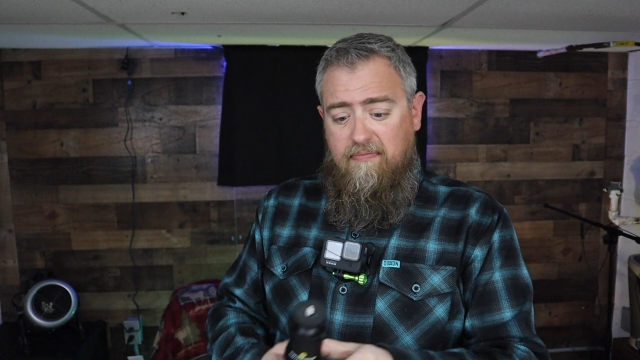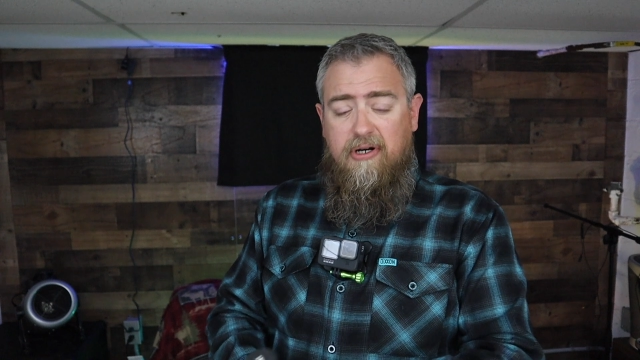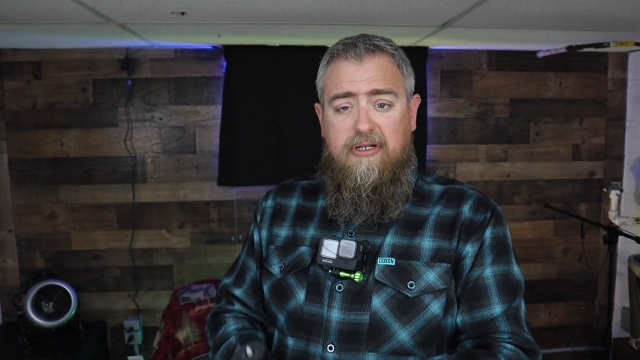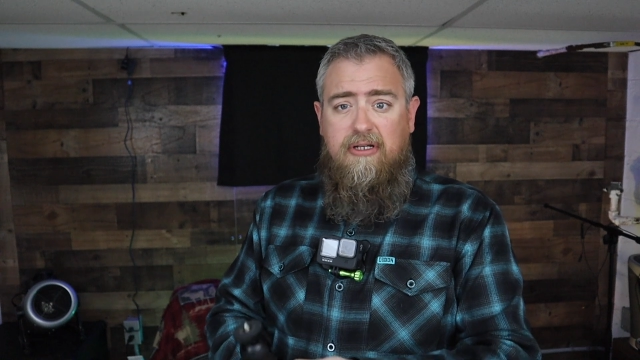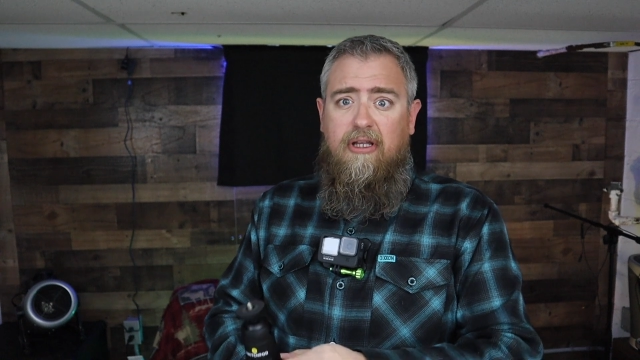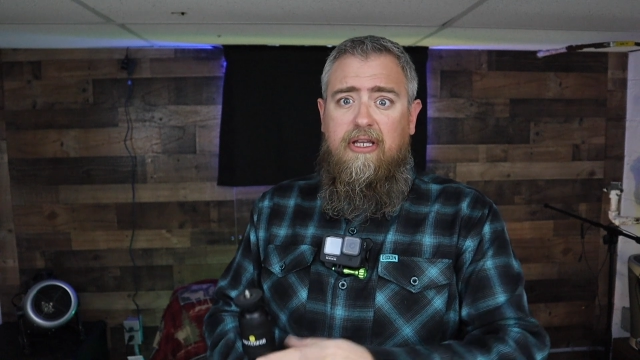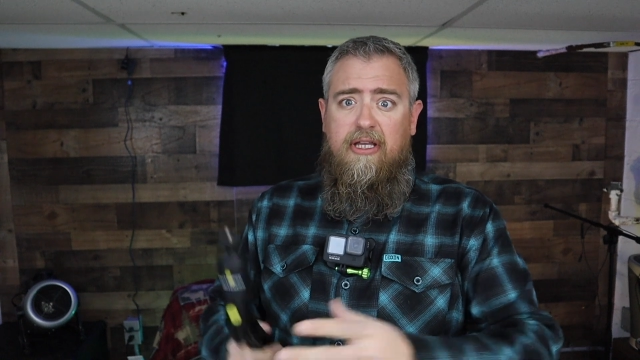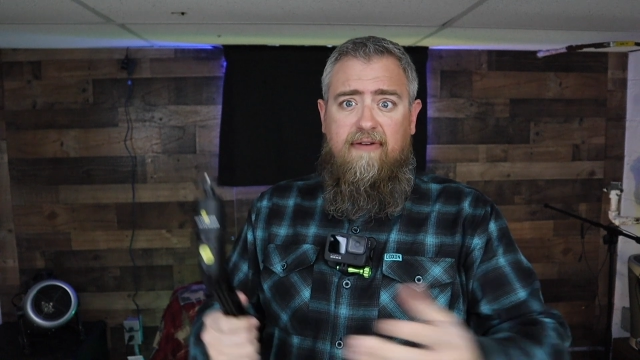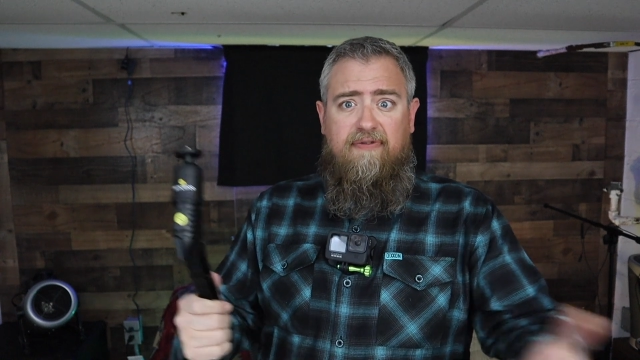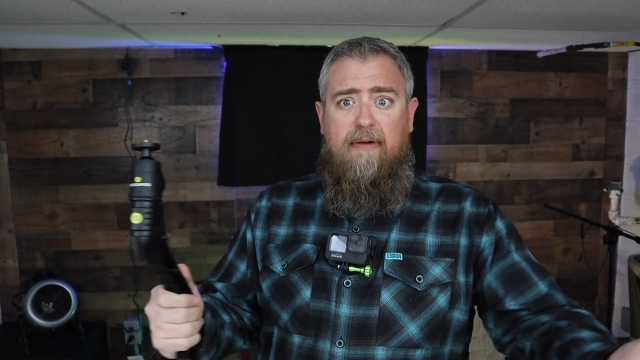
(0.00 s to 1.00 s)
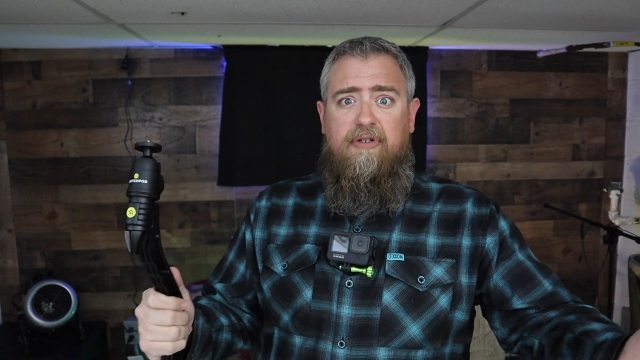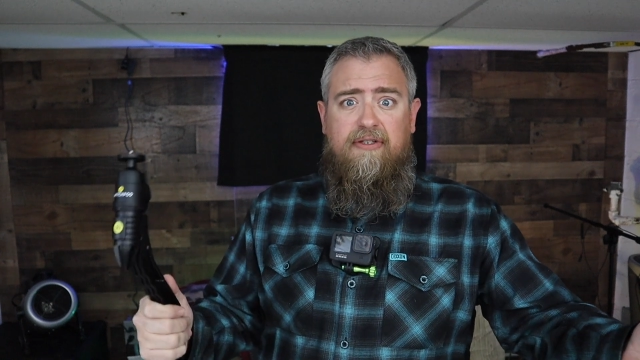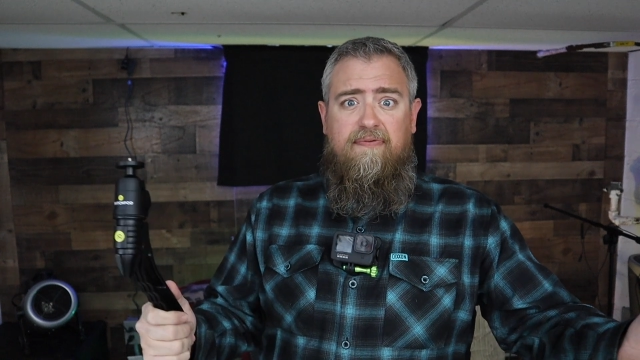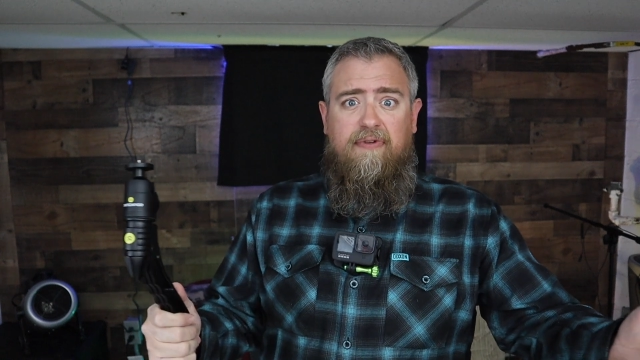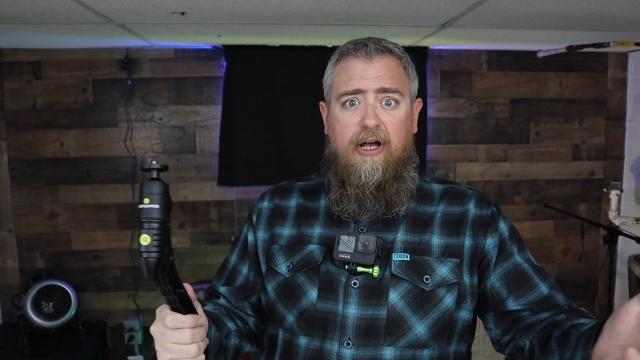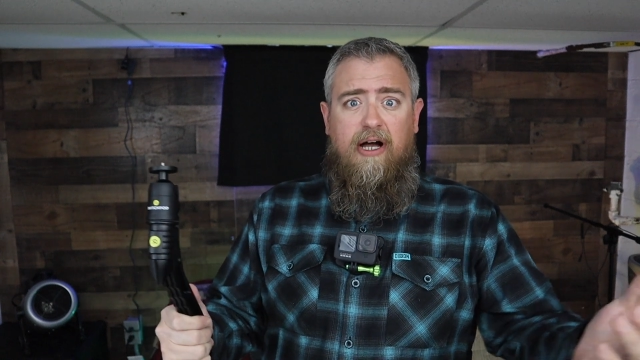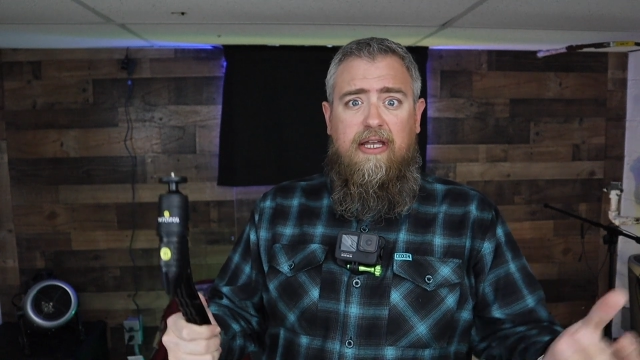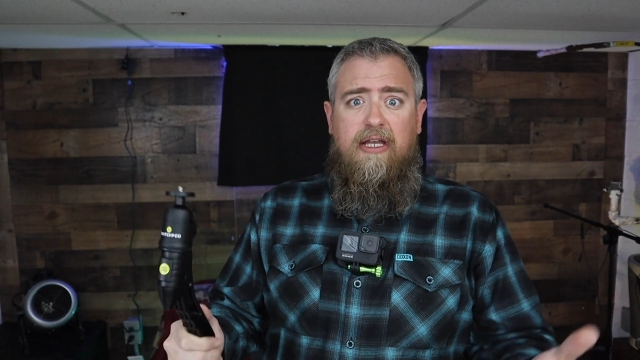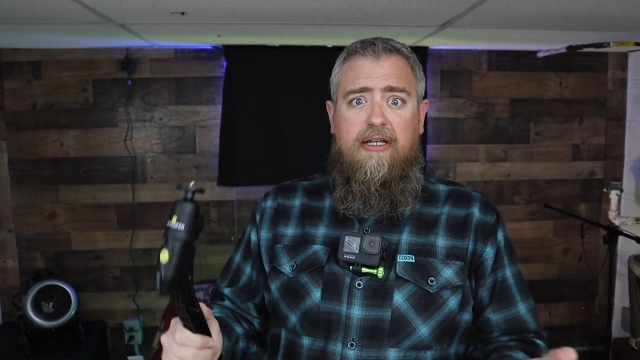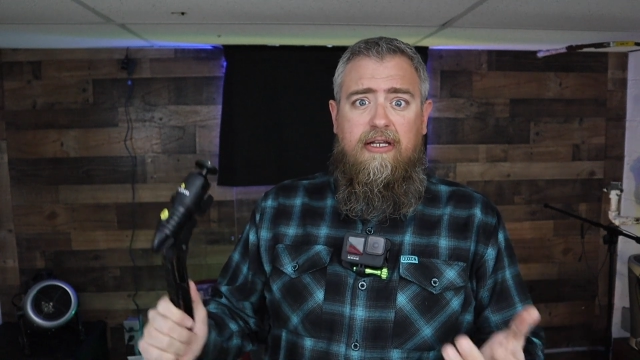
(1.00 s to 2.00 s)
Personally, if I'm just
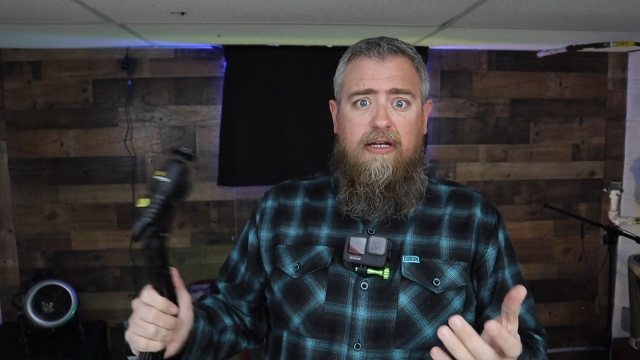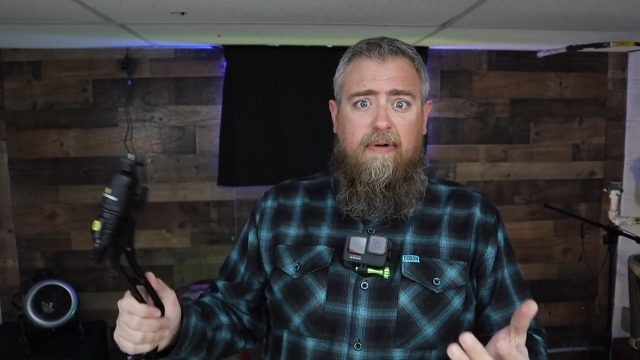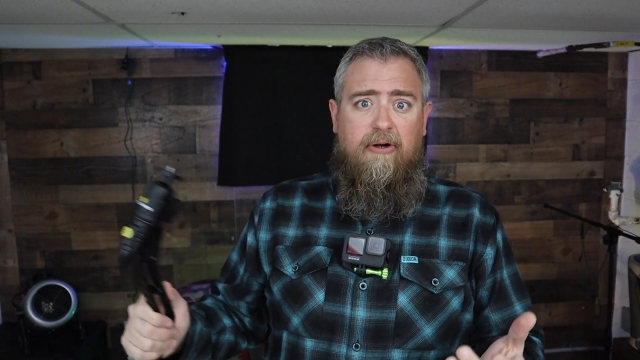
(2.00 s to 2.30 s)
vlogging and I'm